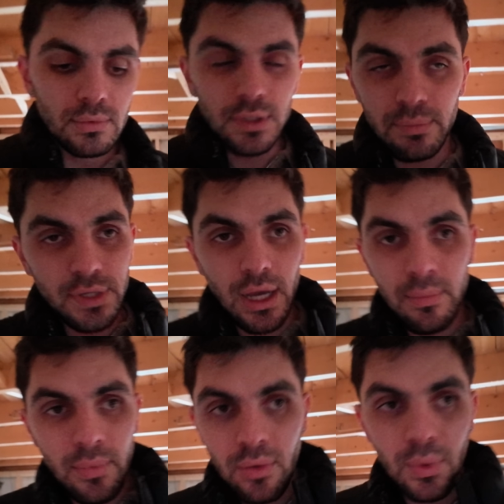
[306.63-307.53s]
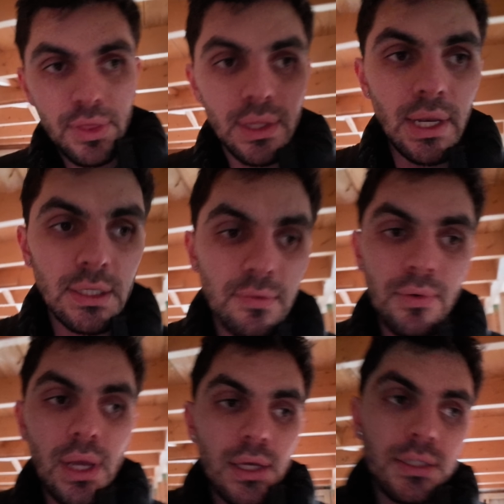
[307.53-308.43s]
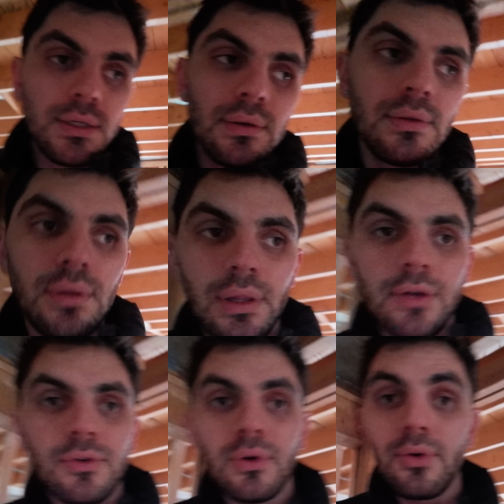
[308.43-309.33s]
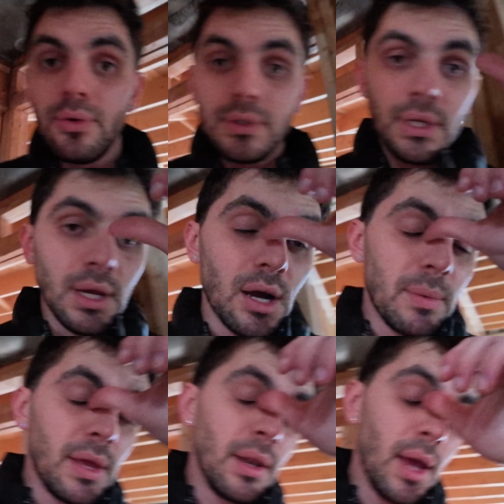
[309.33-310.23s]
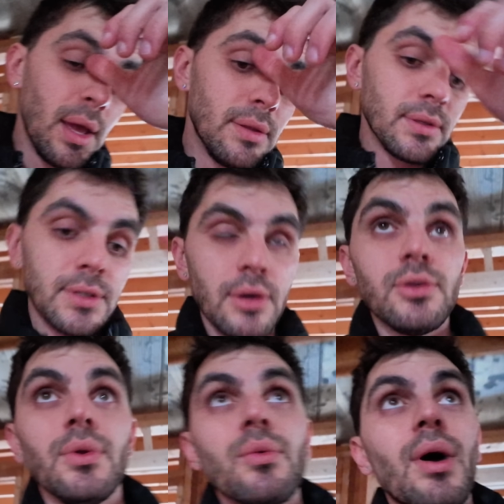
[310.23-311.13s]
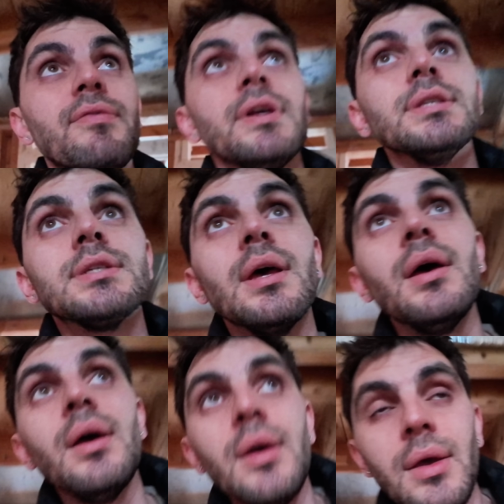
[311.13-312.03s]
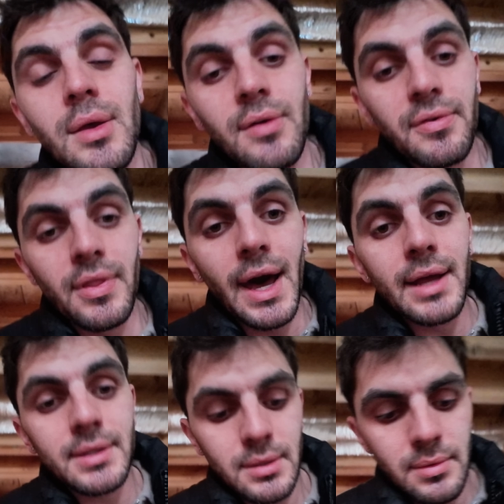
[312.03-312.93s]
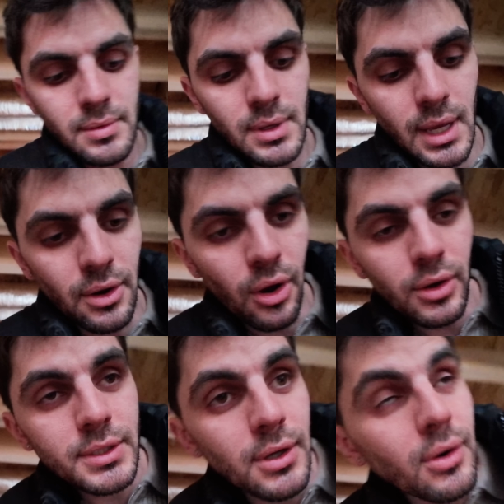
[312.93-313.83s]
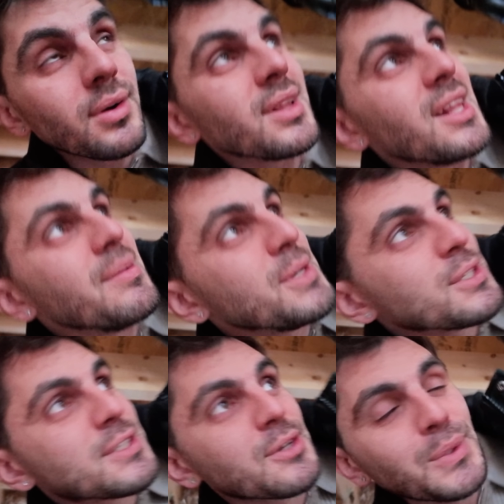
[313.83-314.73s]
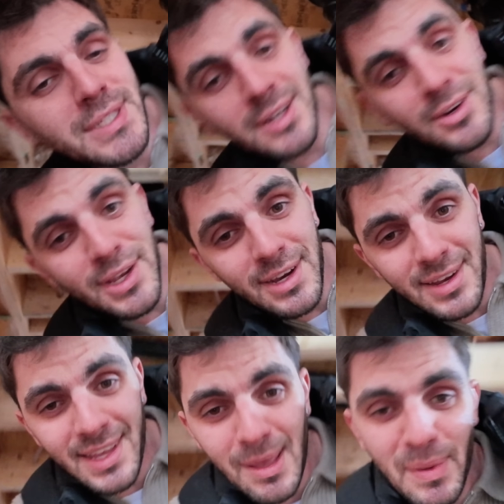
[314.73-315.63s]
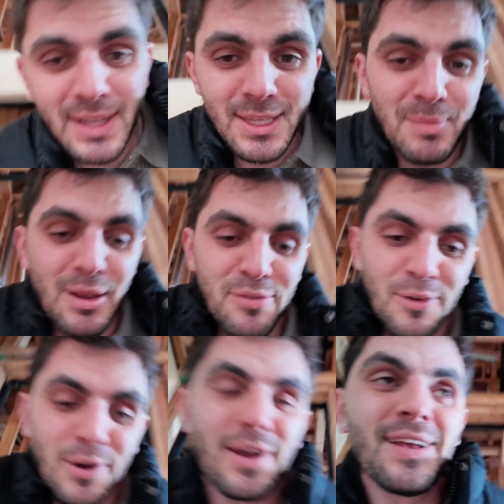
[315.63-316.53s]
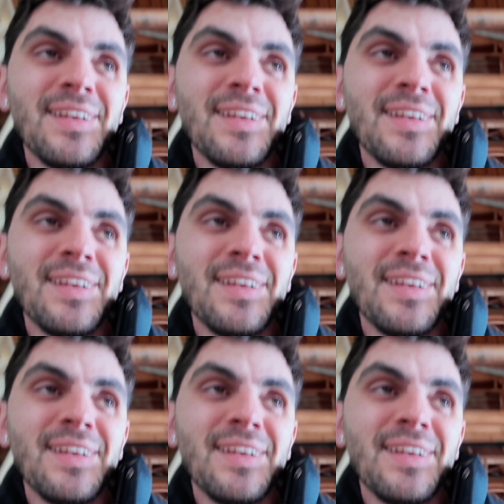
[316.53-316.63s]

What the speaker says: Sometime within the next few days, the electrical crew is going to come in and start doing the rough-ins for that. And also, let me just squeeze under here and get back to the main floor.